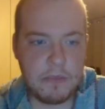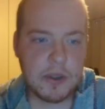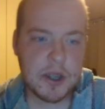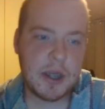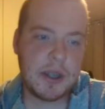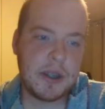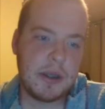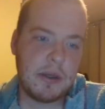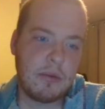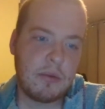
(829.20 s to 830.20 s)
Besides
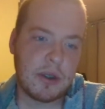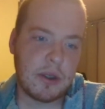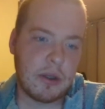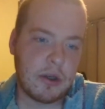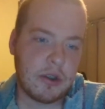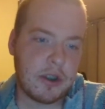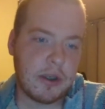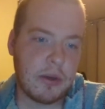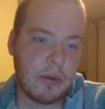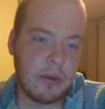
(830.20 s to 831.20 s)
it was a large
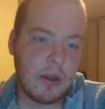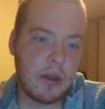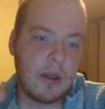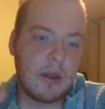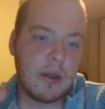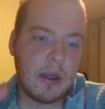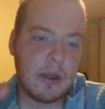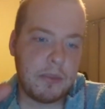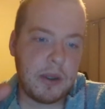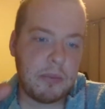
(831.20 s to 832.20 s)
stone,
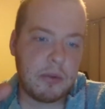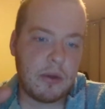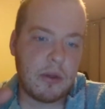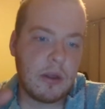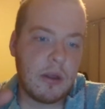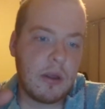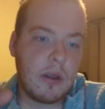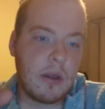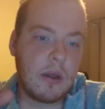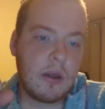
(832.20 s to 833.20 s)
and the people
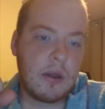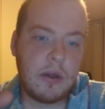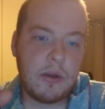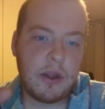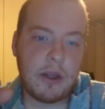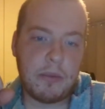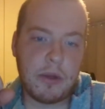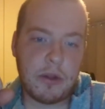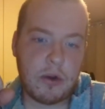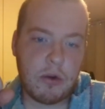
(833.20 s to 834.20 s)
knew that
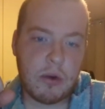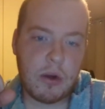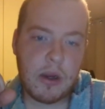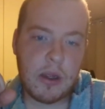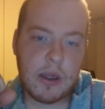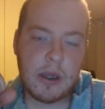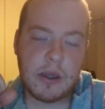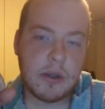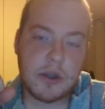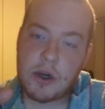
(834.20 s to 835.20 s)
Mother Corn
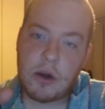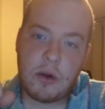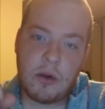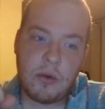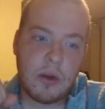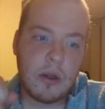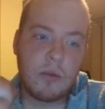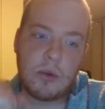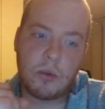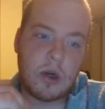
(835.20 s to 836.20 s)
and Nasaru
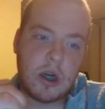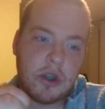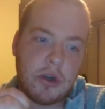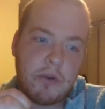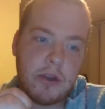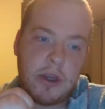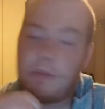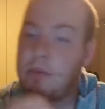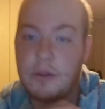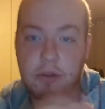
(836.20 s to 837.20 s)
would watch over
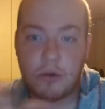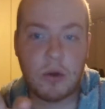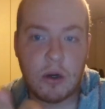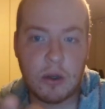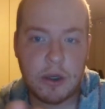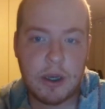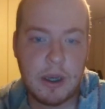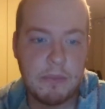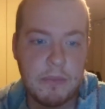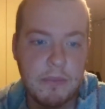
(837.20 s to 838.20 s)
them through all
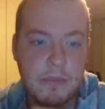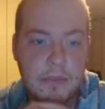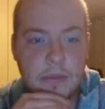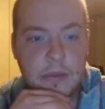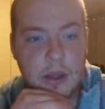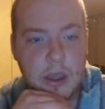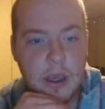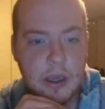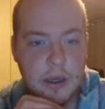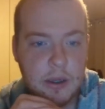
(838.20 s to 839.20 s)
time
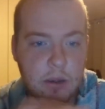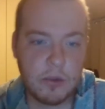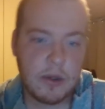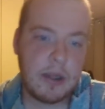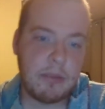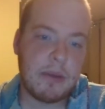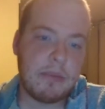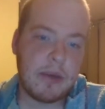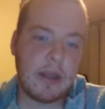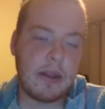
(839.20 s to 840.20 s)
and would keep
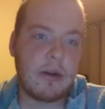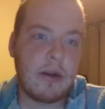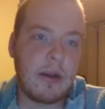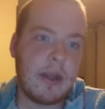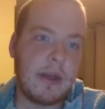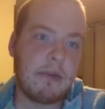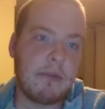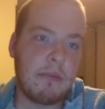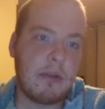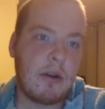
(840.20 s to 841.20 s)
them together and
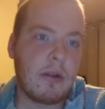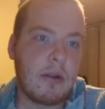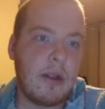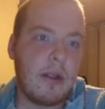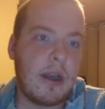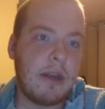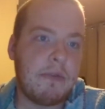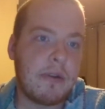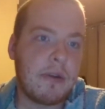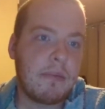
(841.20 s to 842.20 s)
give them long
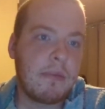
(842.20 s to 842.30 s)
life.